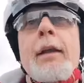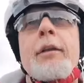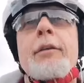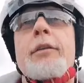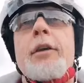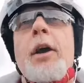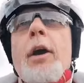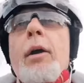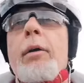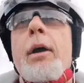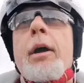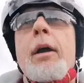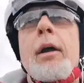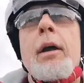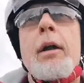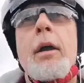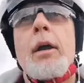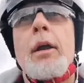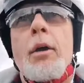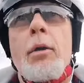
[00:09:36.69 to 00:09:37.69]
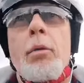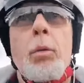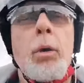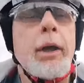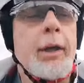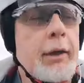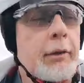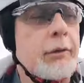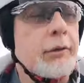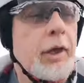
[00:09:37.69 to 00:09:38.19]
So
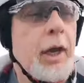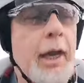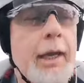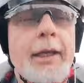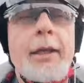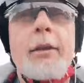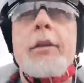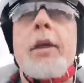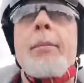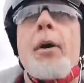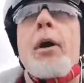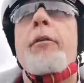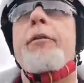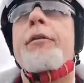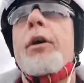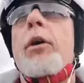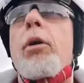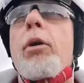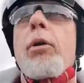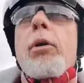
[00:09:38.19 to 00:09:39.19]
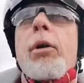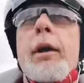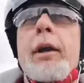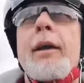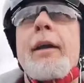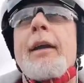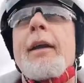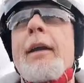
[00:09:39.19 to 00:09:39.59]
we can take them off the hook.